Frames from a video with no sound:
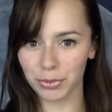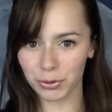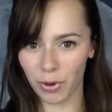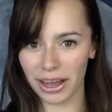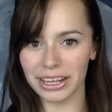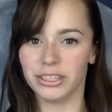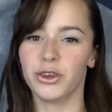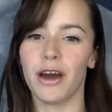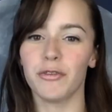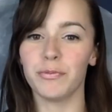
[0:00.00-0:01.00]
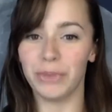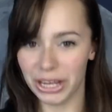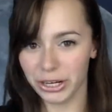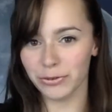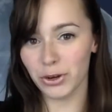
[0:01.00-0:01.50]
number one is you have a
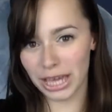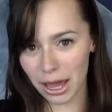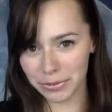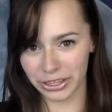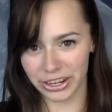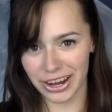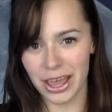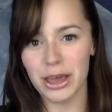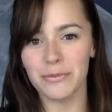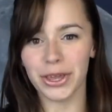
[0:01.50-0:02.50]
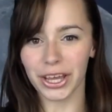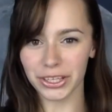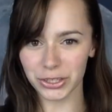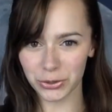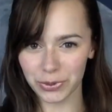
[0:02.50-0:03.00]
bigger vocabulary. Because
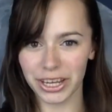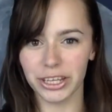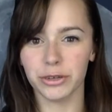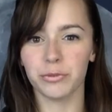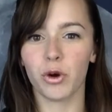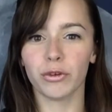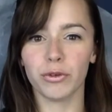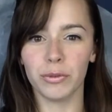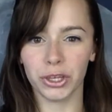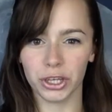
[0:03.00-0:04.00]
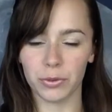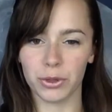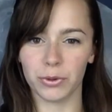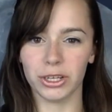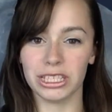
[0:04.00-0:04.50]
you read, you're more familiar with
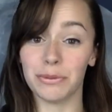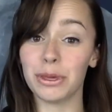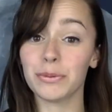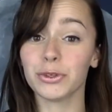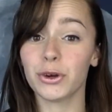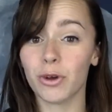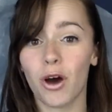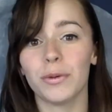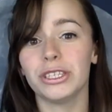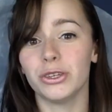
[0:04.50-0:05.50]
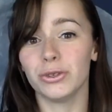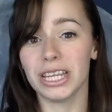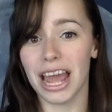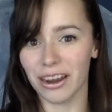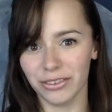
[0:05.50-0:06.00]
words that people don't always use
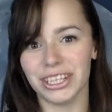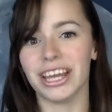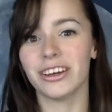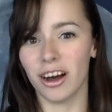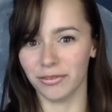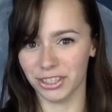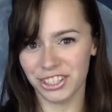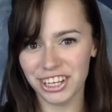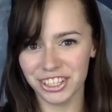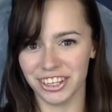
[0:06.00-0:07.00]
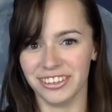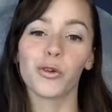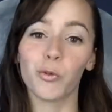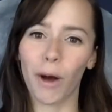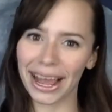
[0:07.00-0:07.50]
in everyday conversation.
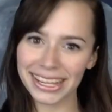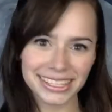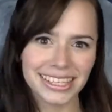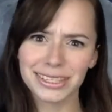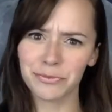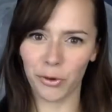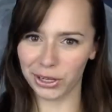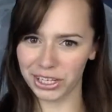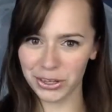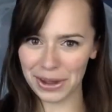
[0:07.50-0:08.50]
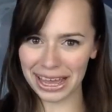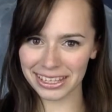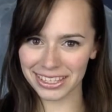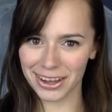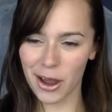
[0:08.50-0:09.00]
Why is this important, you
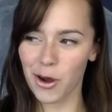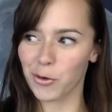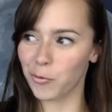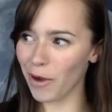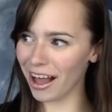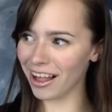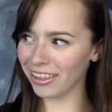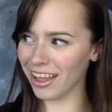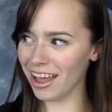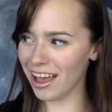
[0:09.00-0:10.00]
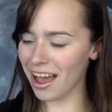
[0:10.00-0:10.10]
ask? Well,